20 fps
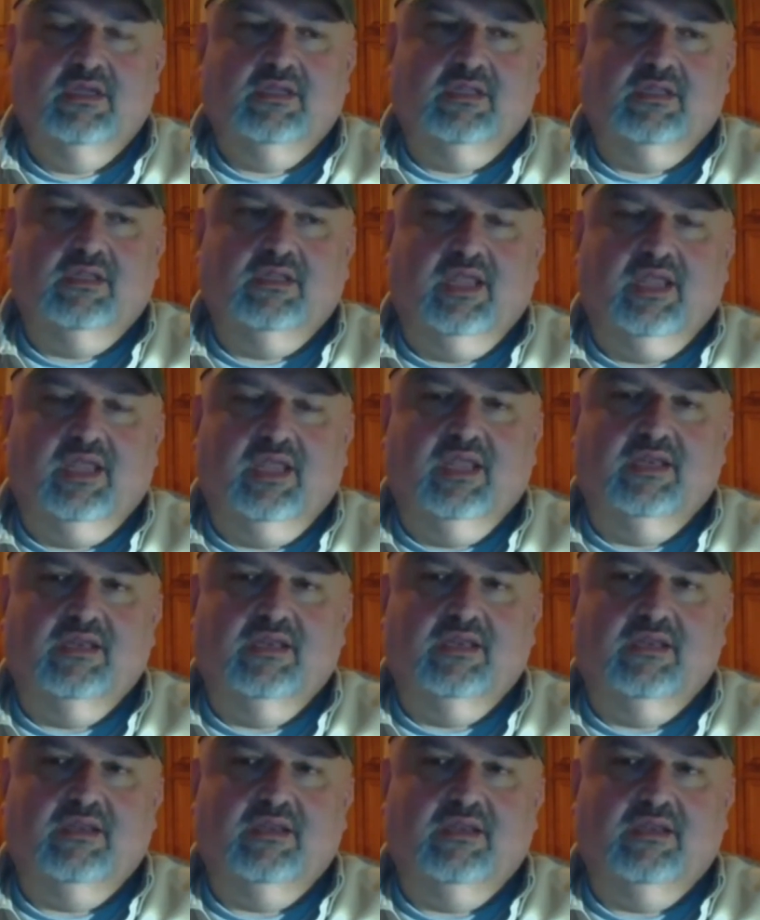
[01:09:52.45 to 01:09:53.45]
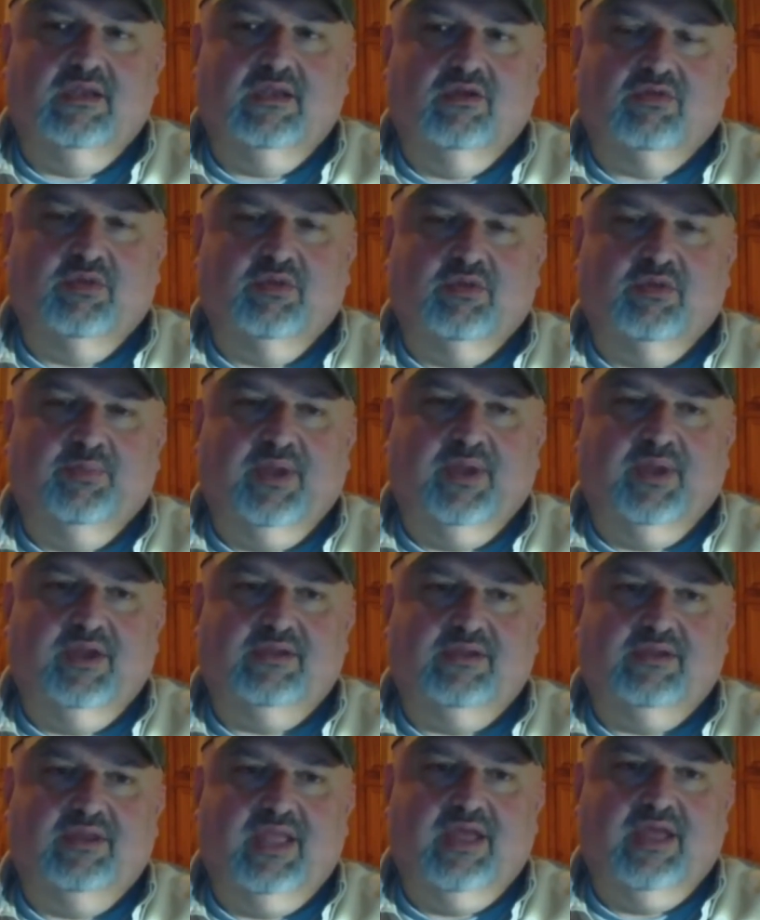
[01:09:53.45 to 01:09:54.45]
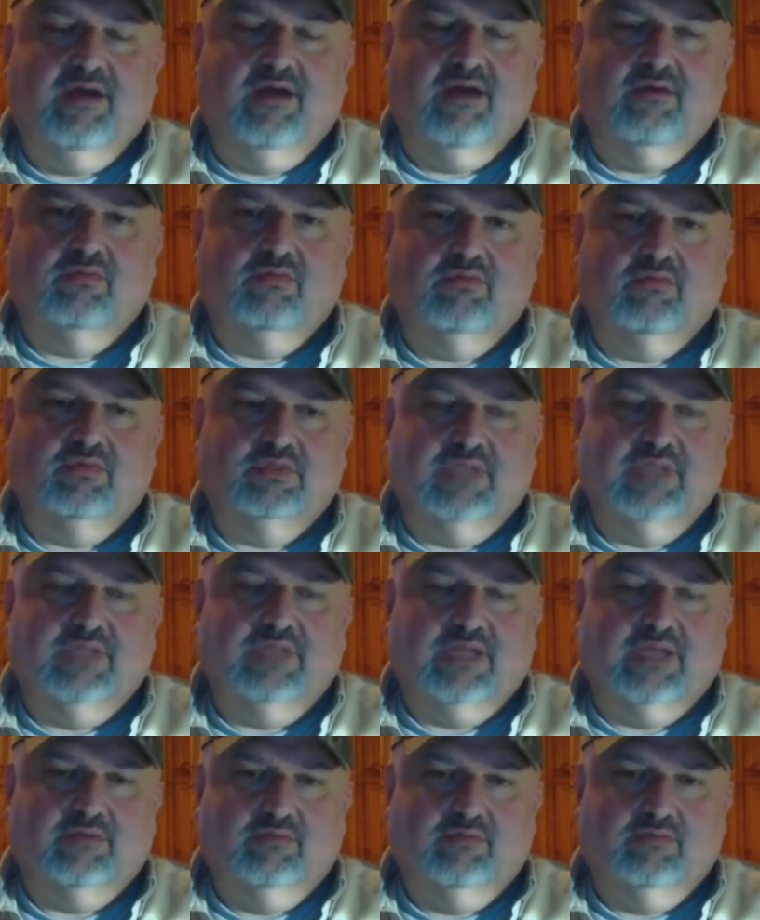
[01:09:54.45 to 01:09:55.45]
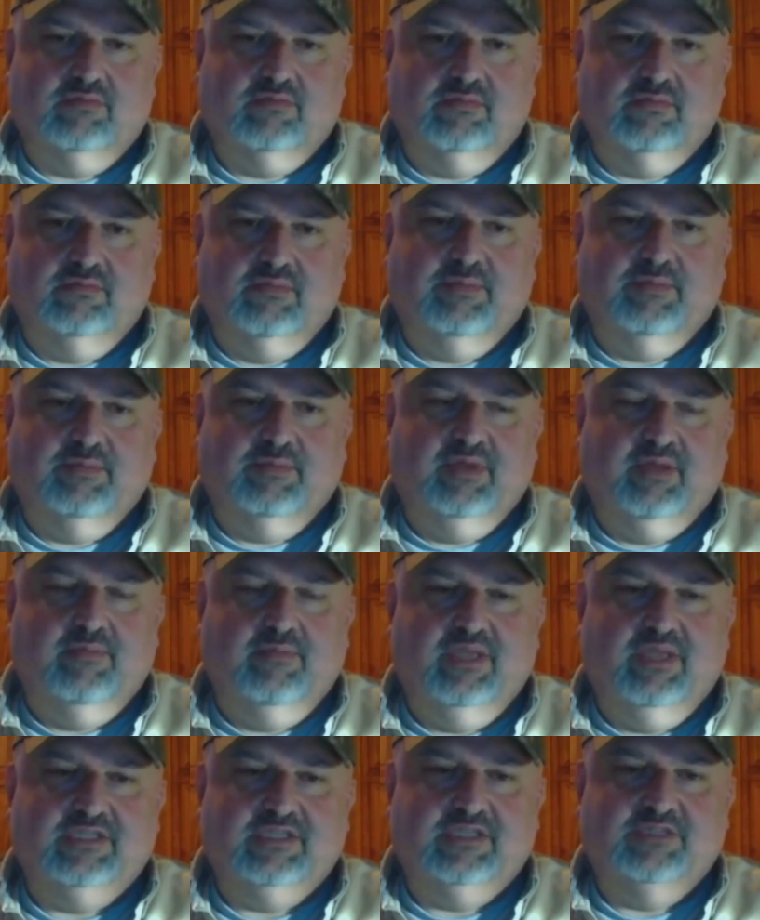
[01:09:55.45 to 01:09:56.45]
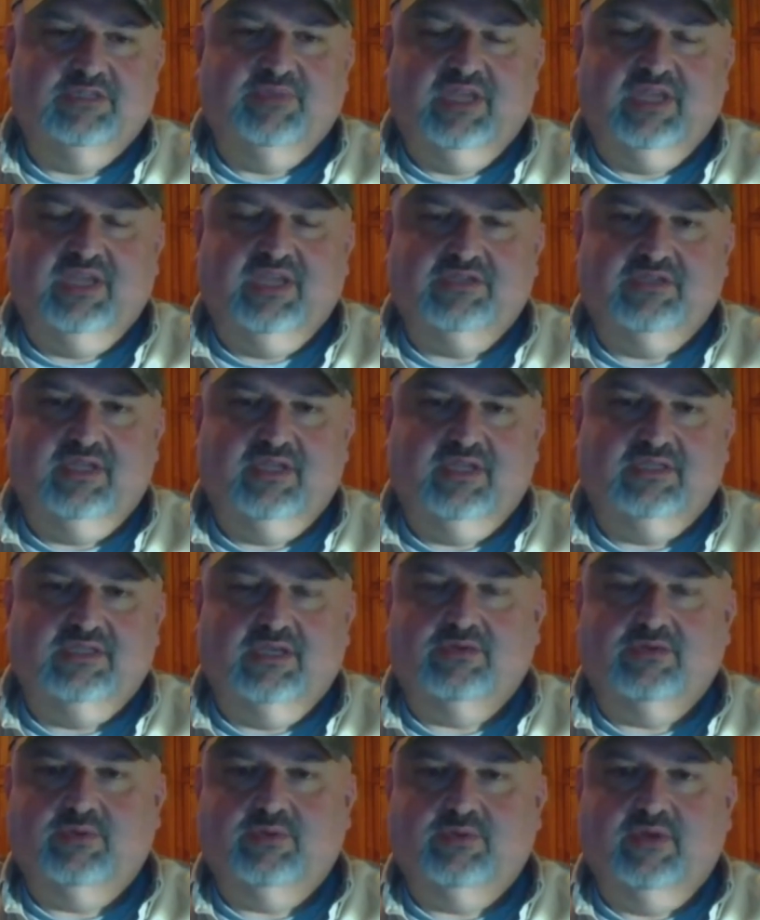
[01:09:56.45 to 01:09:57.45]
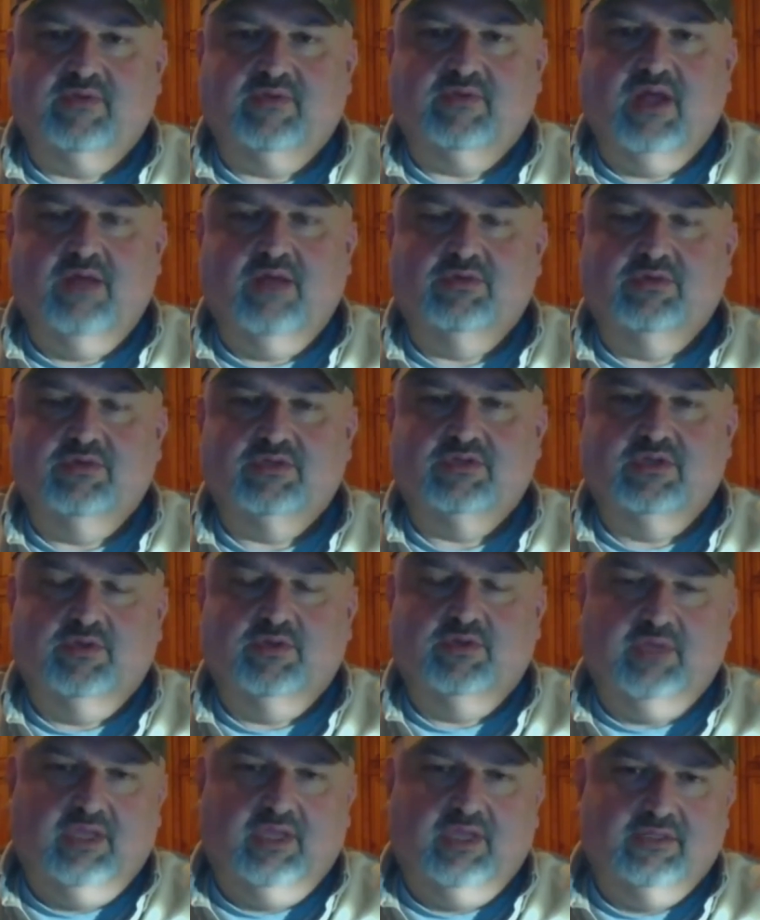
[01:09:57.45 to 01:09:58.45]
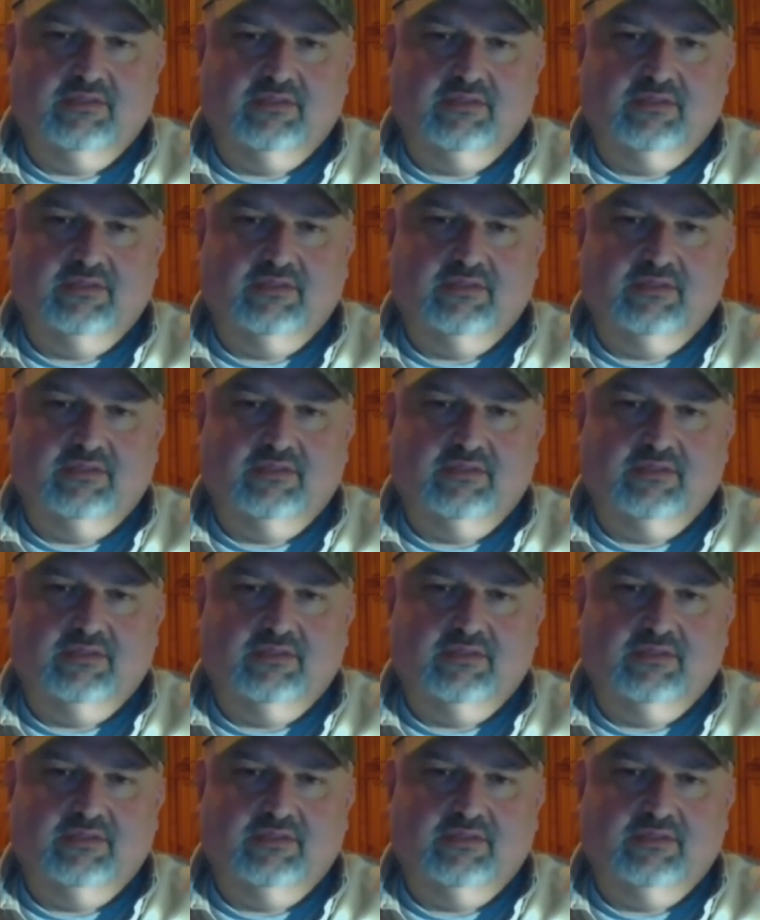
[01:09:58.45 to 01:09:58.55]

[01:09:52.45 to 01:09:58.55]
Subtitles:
Then compared to now, was like my buddy messaged me yesterday. Saw 12 gobblers and no hens.